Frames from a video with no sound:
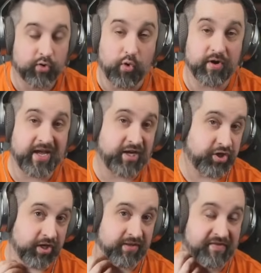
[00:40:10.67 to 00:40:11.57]

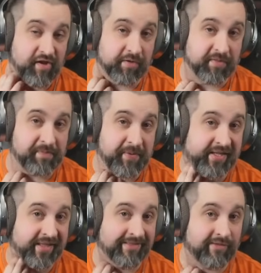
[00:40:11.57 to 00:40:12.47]
Coronation. This augment's been a
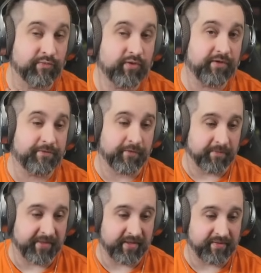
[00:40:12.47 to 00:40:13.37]
little too good for a
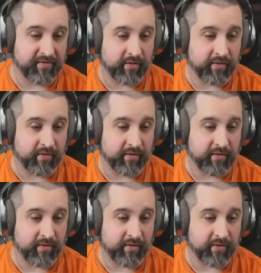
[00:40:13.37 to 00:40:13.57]
bit, so